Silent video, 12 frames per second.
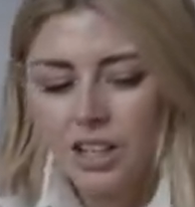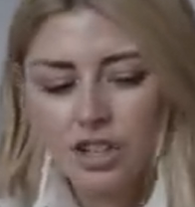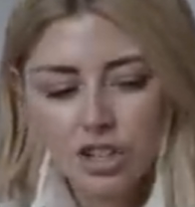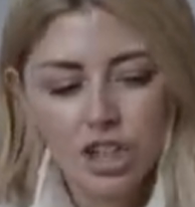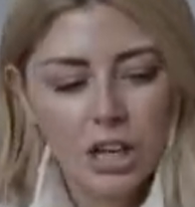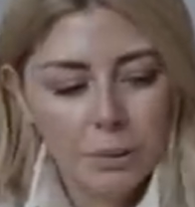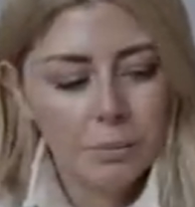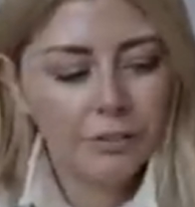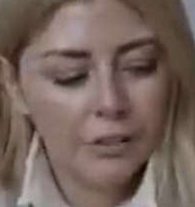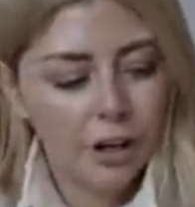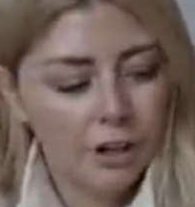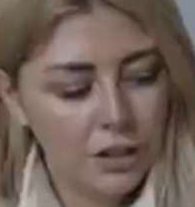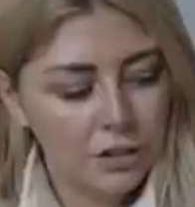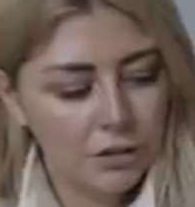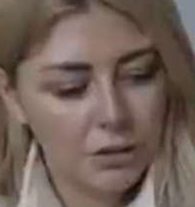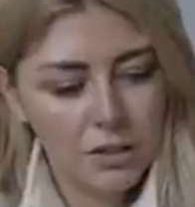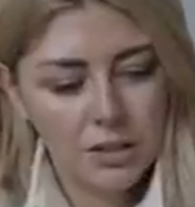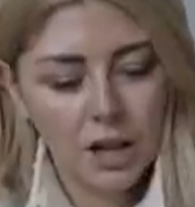cheap
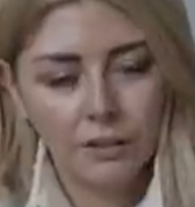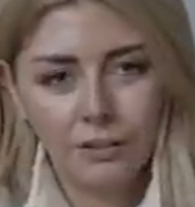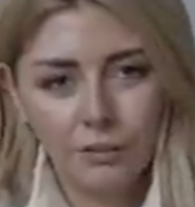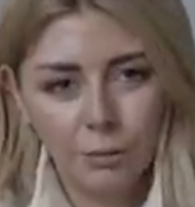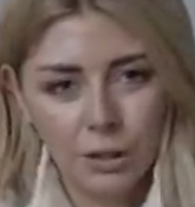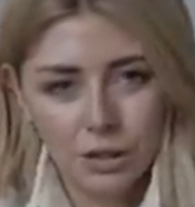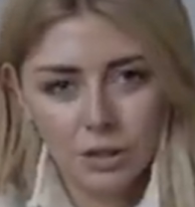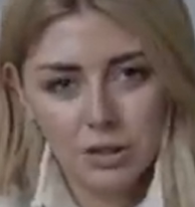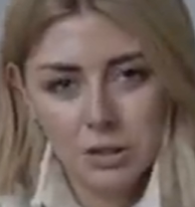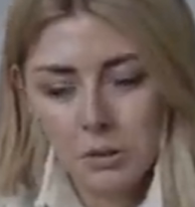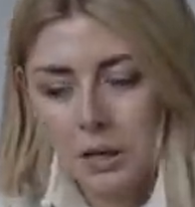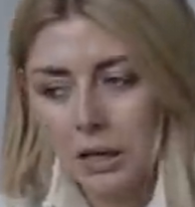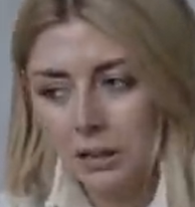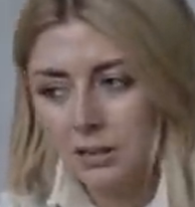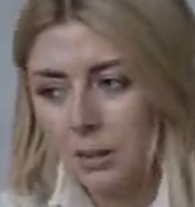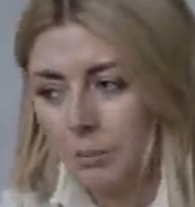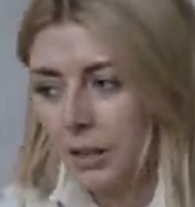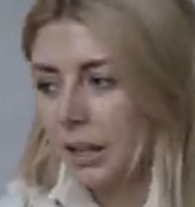furniture and stuff if we're just doing
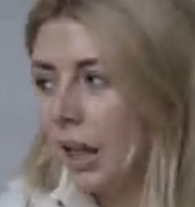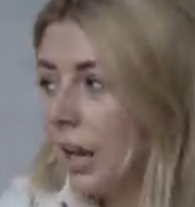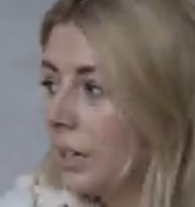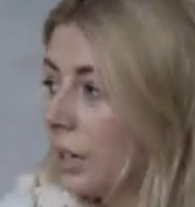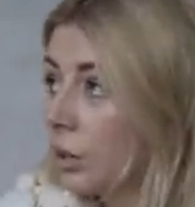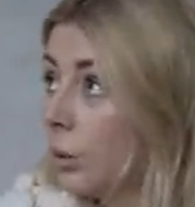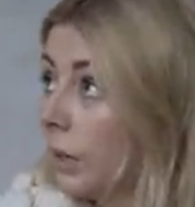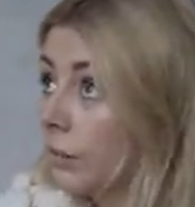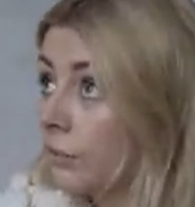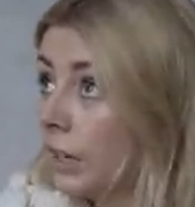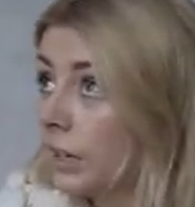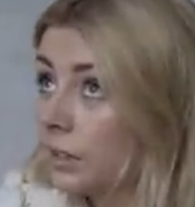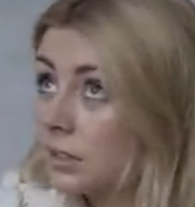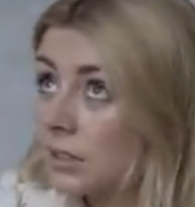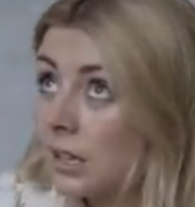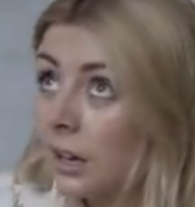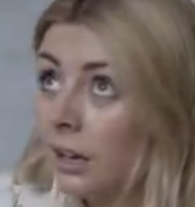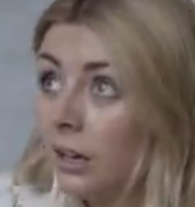something like a quick
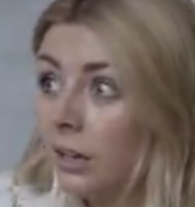fix.